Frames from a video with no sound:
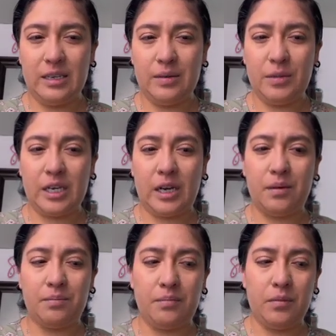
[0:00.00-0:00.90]

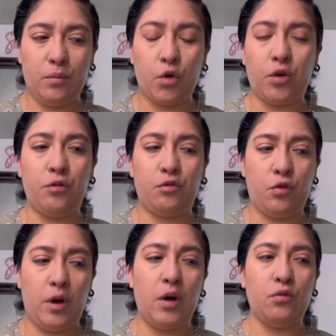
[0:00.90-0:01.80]
become more
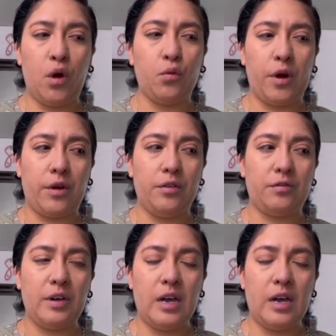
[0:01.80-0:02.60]
aware of